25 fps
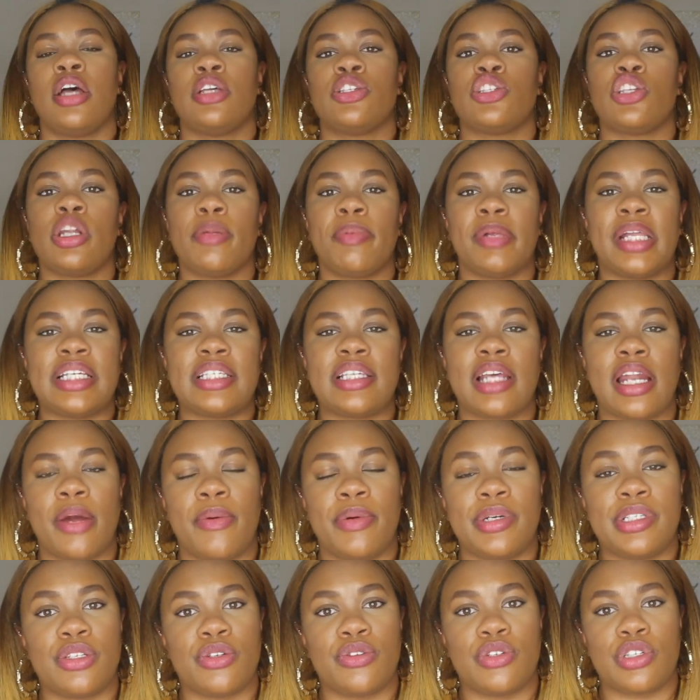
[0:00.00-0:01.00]
So the place that I
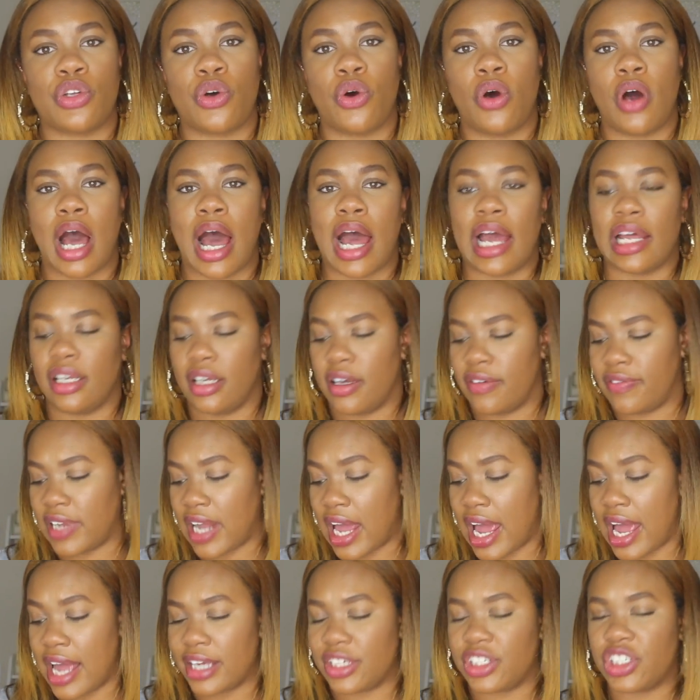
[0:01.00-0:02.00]
went to is called I Love
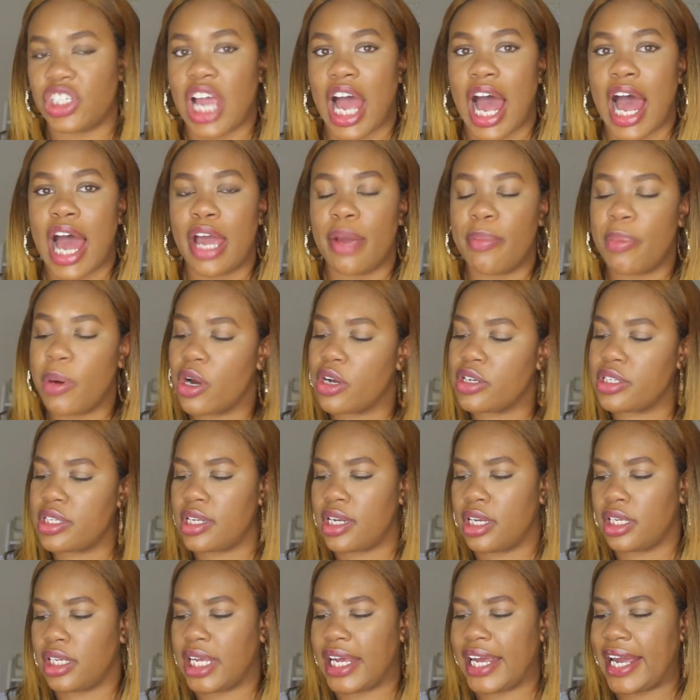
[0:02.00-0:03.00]
Lash. I
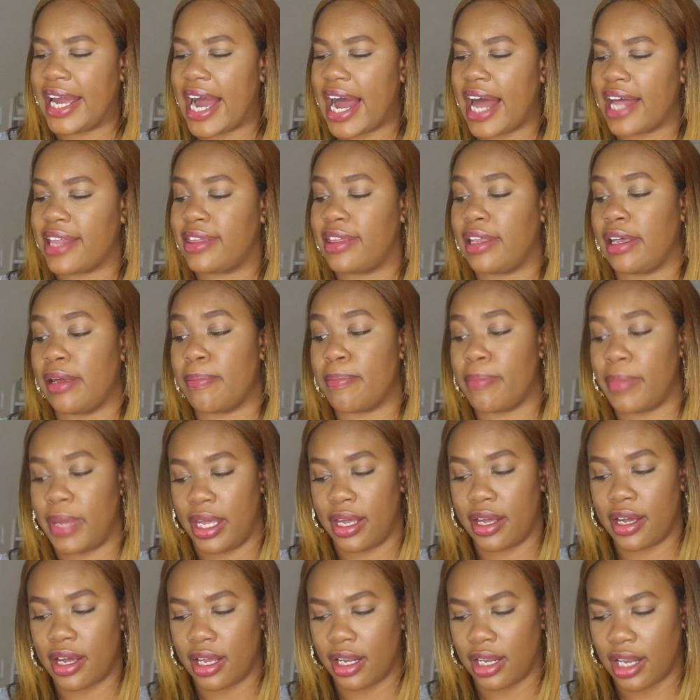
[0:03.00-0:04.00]
personally got the
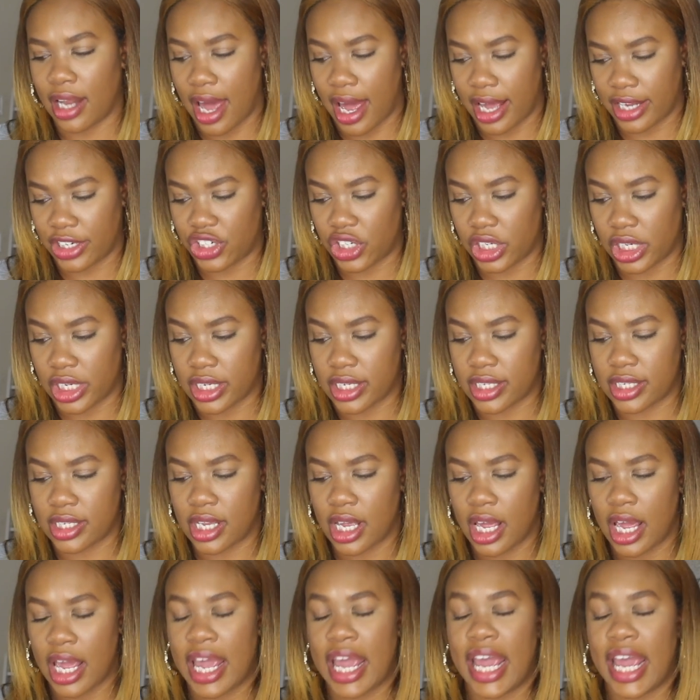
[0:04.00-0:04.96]
mink lashes